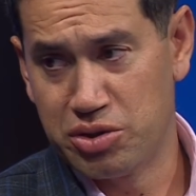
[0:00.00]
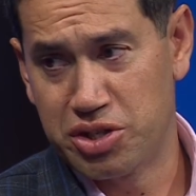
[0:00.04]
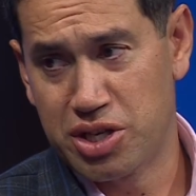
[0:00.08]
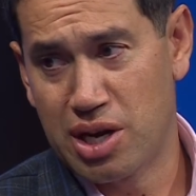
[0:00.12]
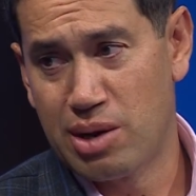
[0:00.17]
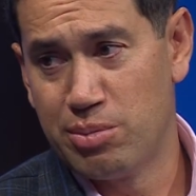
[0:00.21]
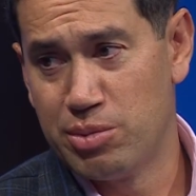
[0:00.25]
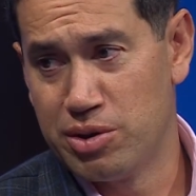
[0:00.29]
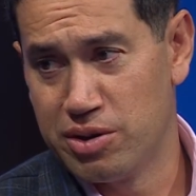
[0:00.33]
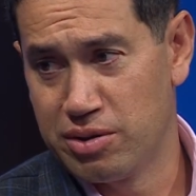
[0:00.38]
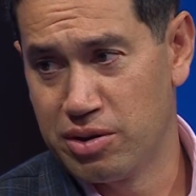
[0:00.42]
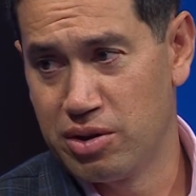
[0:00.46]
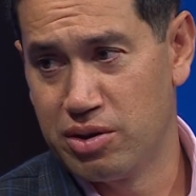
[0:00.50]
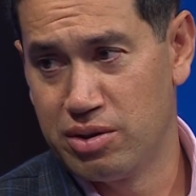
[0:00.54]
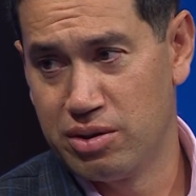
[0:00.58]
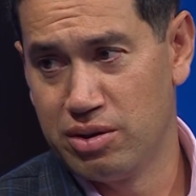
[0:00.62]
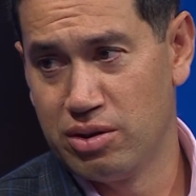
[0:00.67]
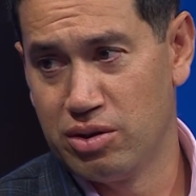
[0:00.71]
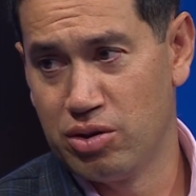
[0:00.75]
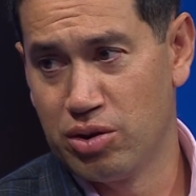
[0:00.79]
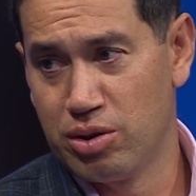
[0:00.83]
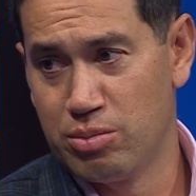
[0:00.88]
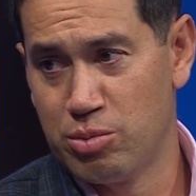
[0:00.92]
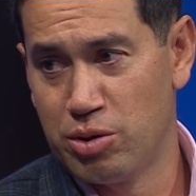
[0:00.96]
Sharma
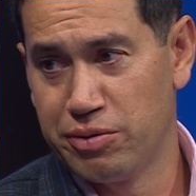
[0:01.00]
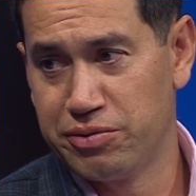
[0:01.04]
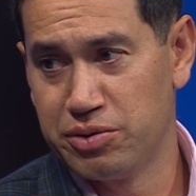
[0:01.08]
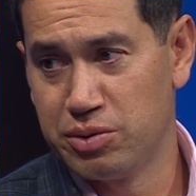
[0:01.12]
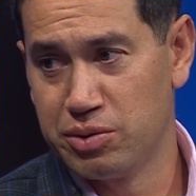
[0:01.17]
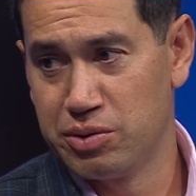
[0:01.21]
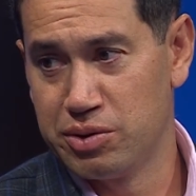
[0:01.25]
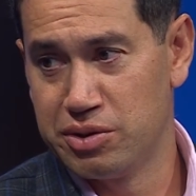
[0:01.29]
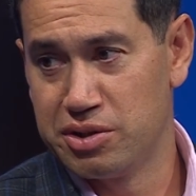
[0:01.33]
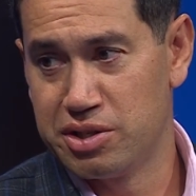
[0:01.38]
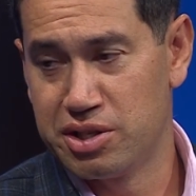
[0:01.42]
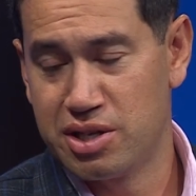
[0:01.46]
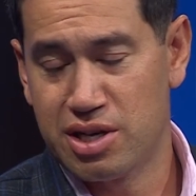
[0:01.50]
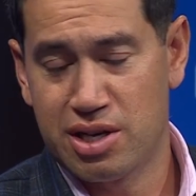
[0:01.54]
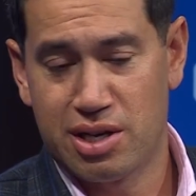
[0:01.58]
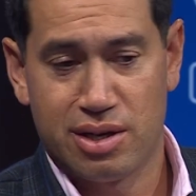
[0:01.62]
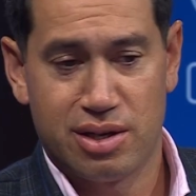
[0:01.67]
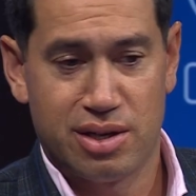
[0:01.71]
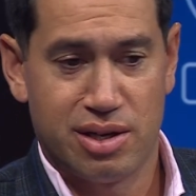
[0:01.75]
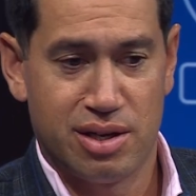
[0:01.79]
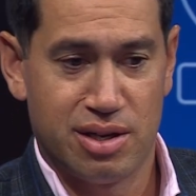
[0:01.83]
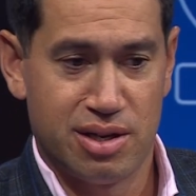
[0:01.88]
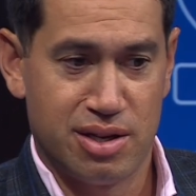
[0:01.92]
got them off to a good start.